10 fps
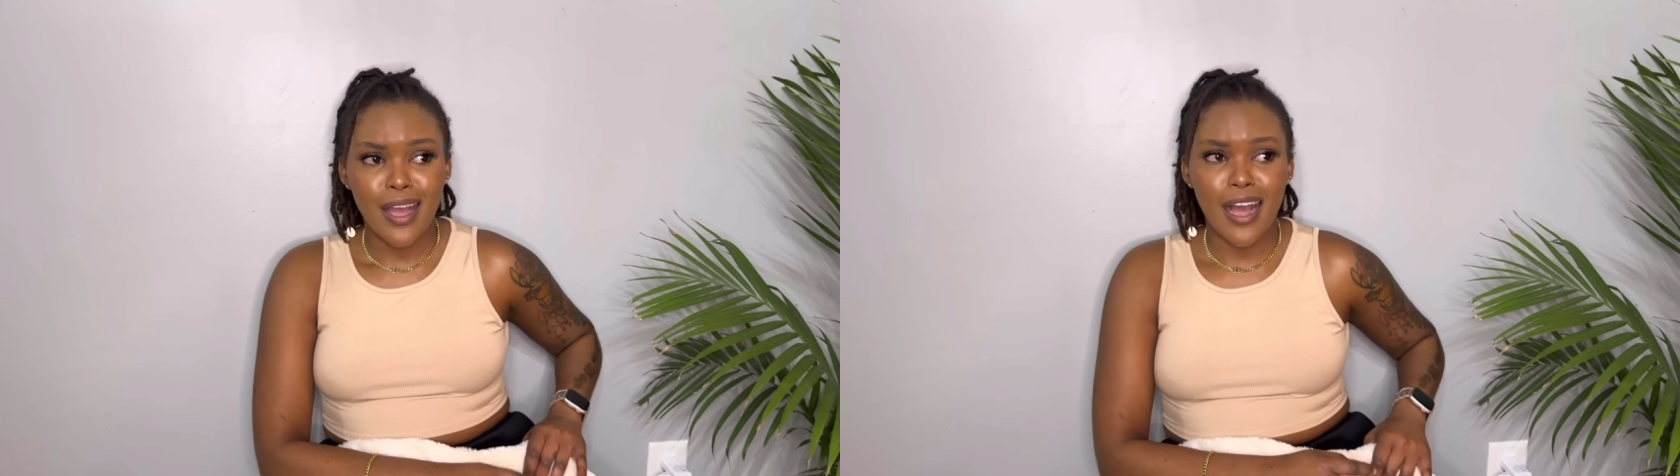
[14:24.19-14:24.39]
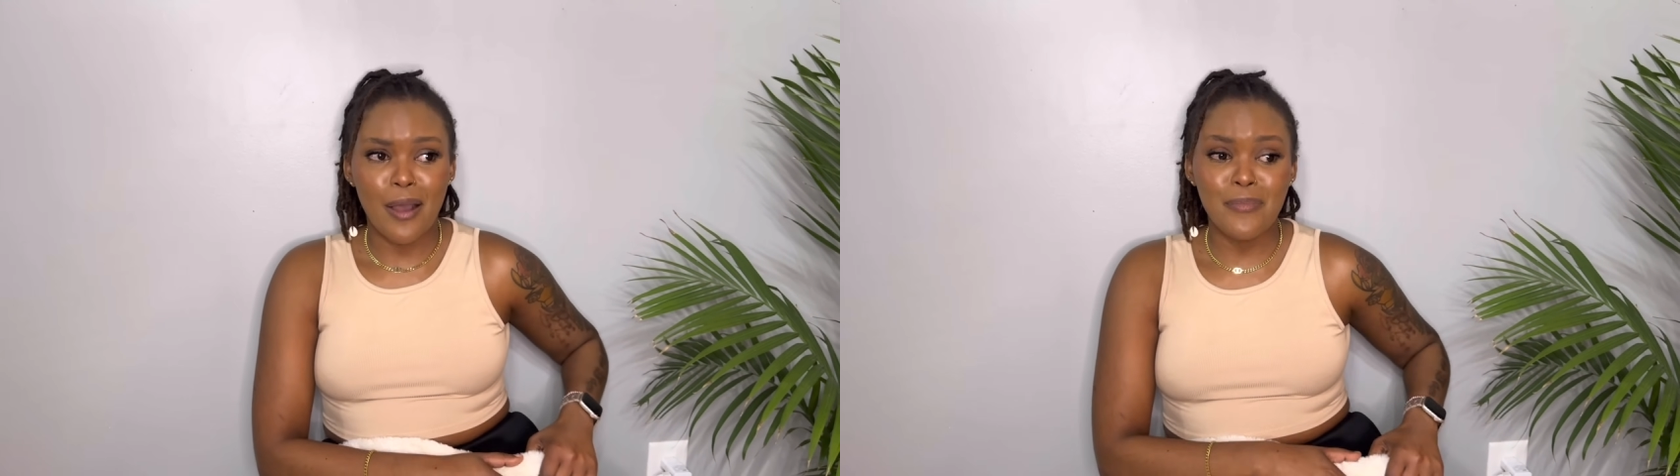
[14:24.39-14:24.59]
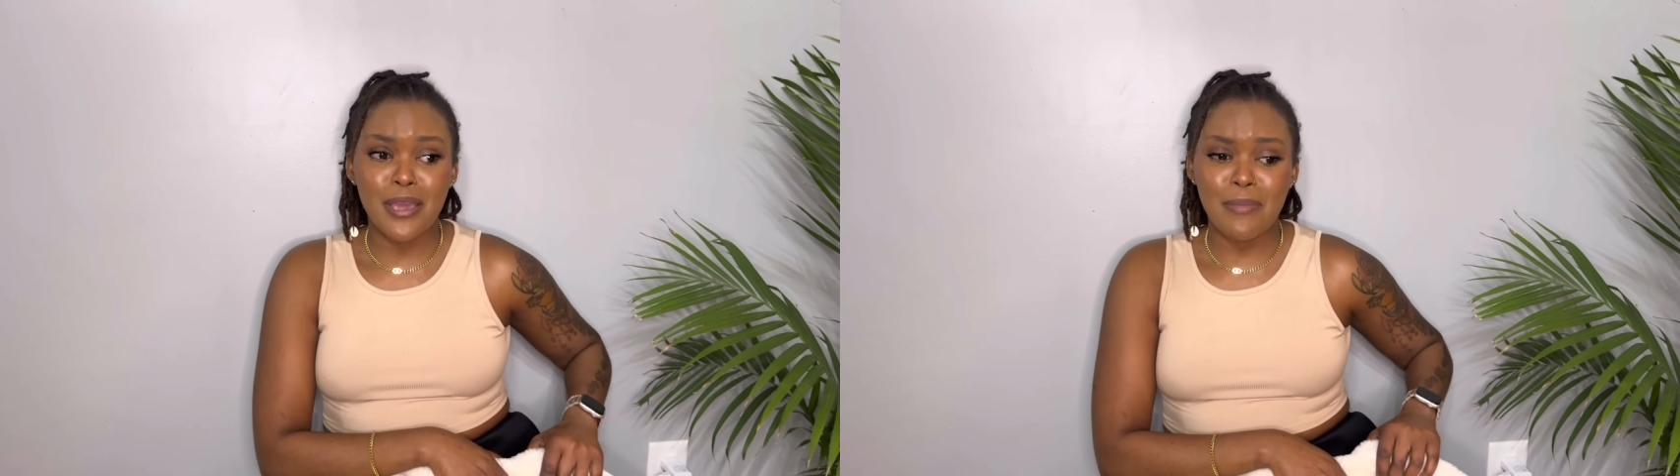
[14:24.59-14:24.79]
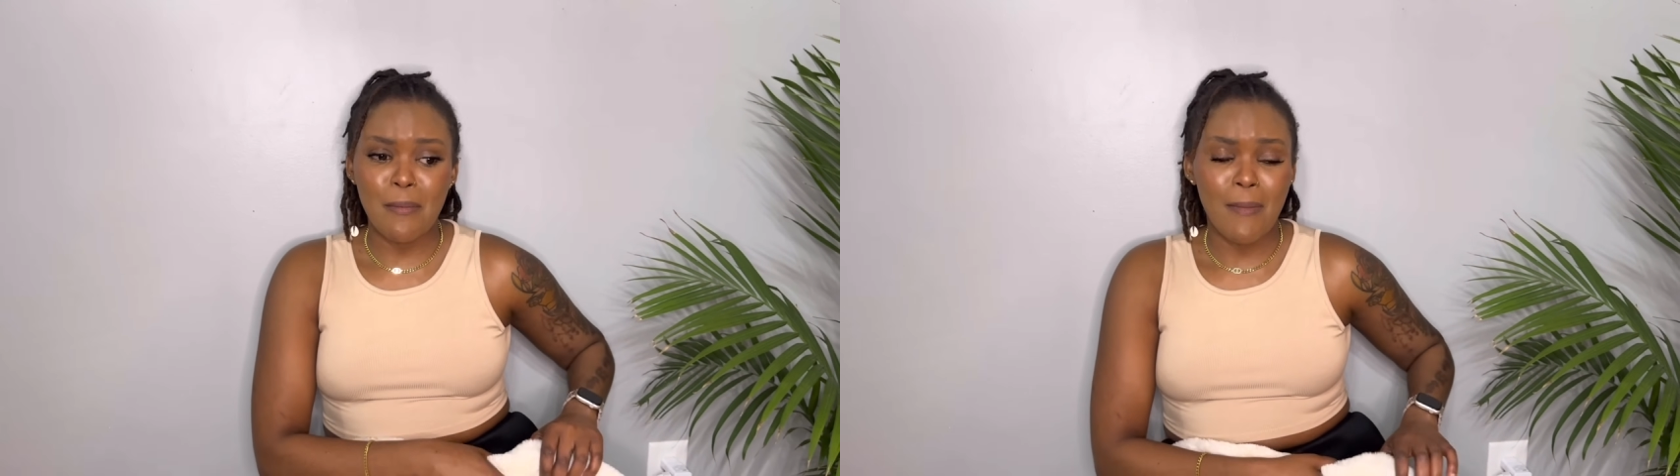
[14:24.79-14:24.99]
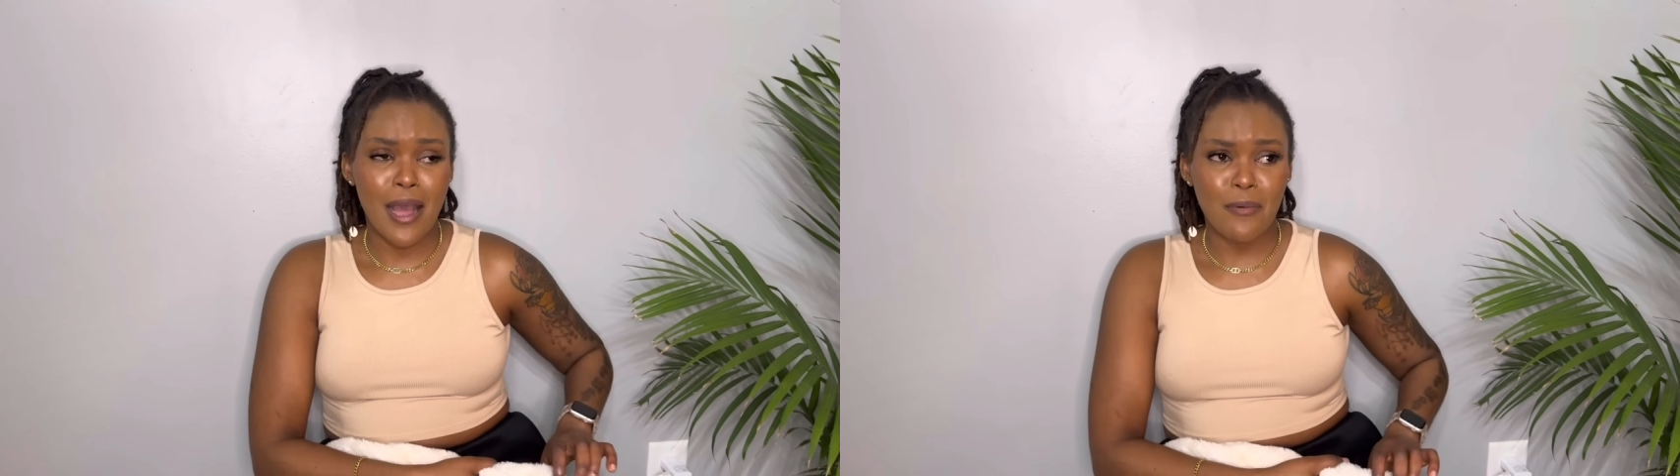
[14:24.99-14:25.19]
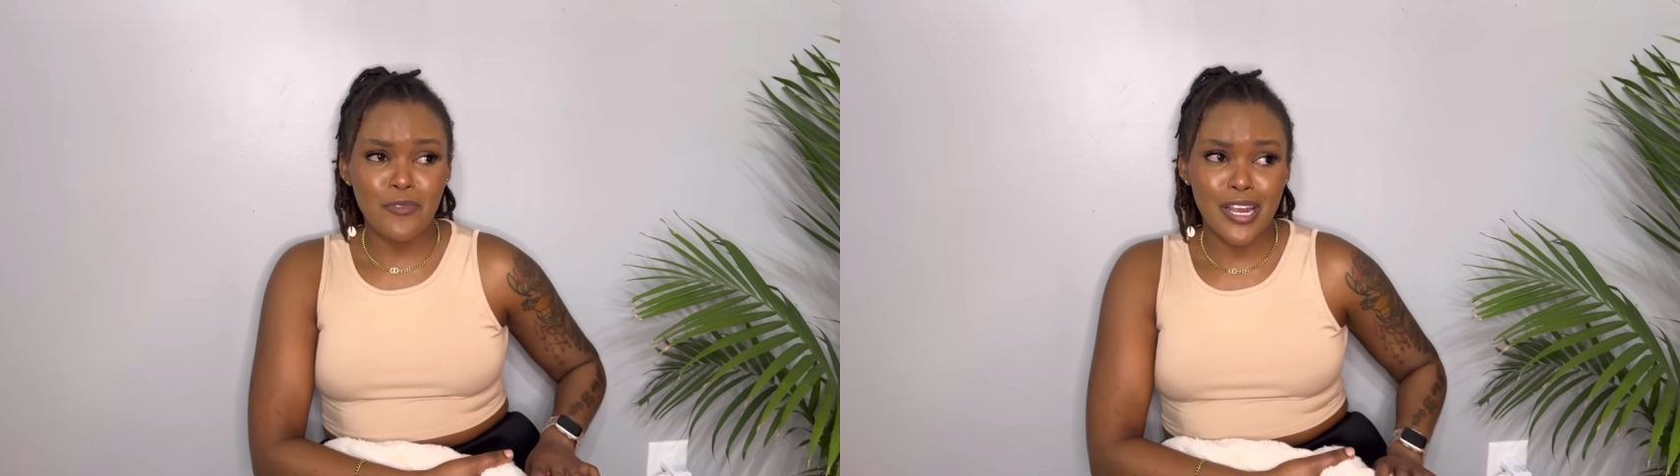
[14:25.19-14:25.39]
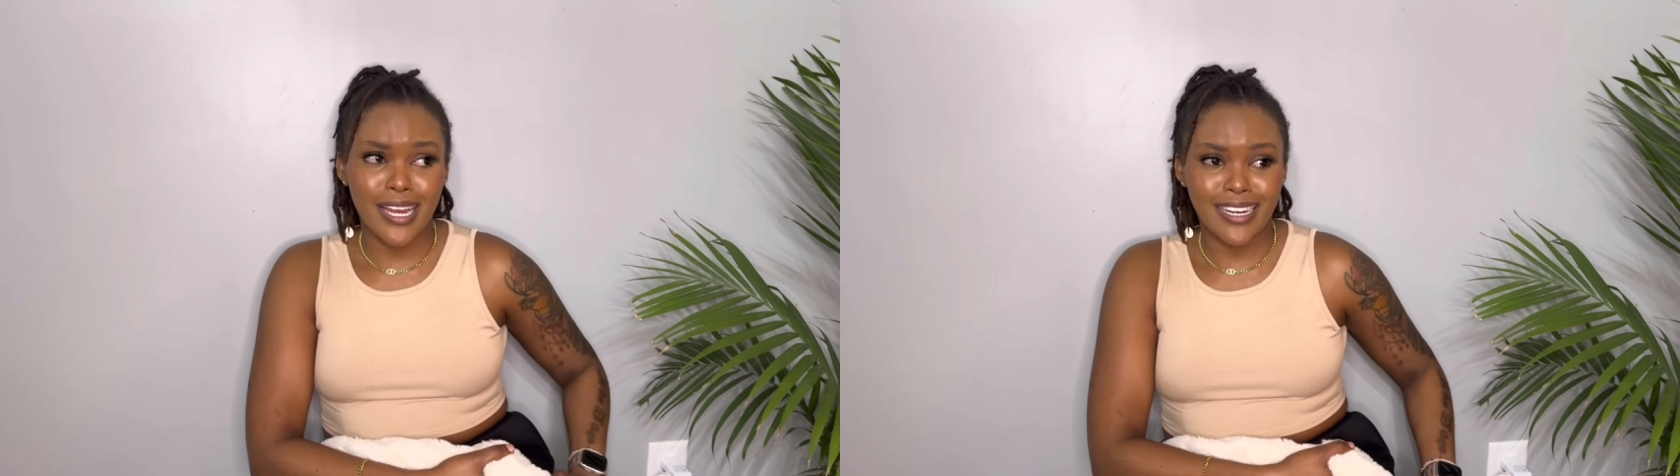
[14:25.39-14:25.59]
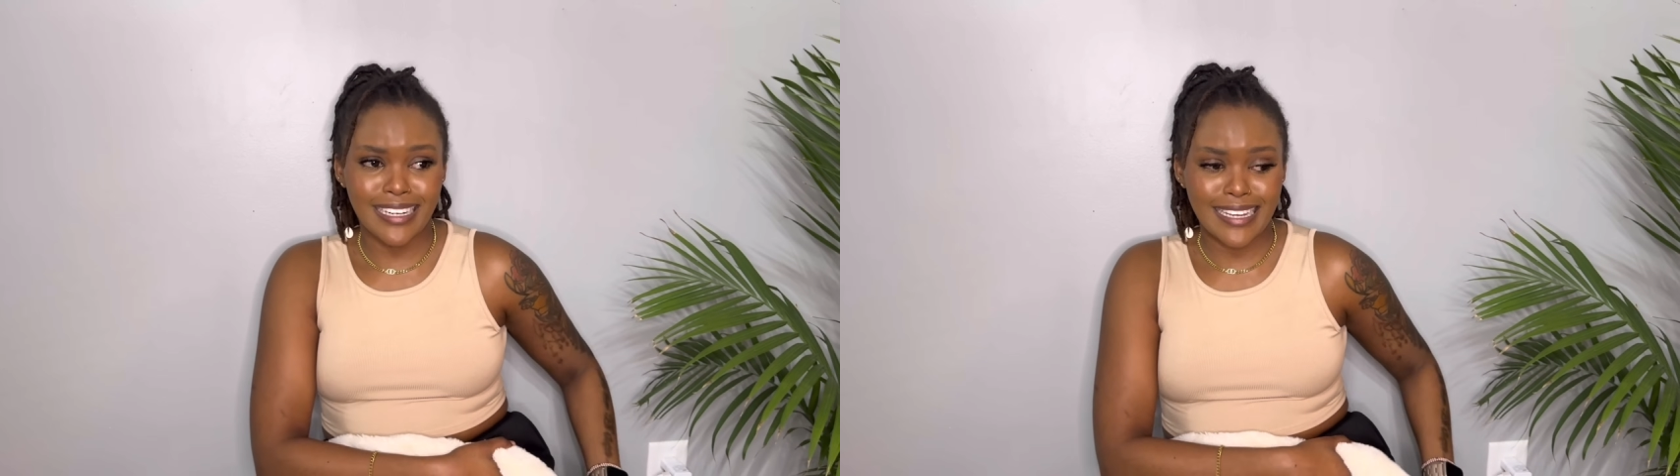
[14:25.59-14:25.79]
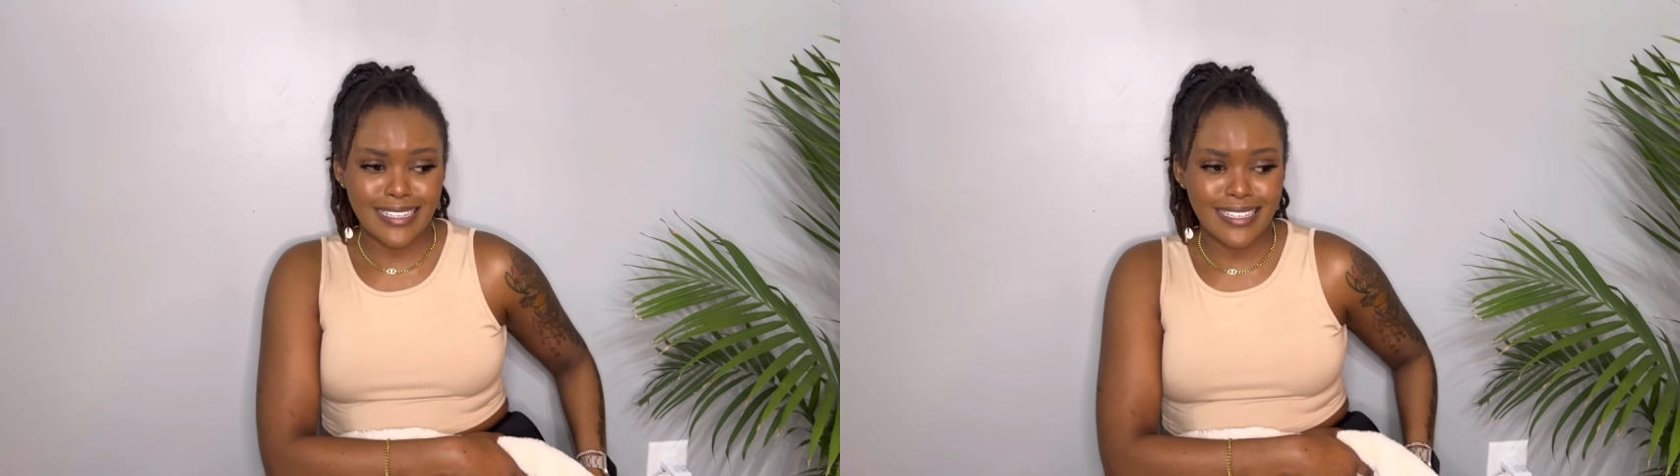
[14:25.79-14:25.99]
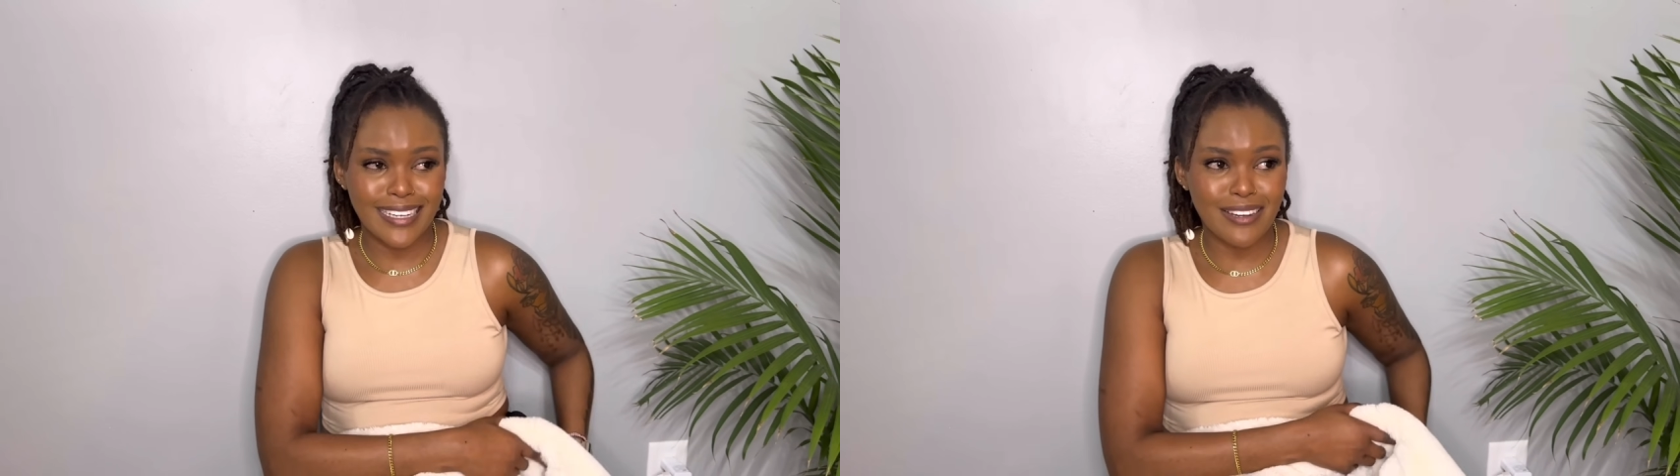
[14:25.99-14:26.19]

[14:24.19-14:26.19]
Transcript: Uh, me and my mom, we are like,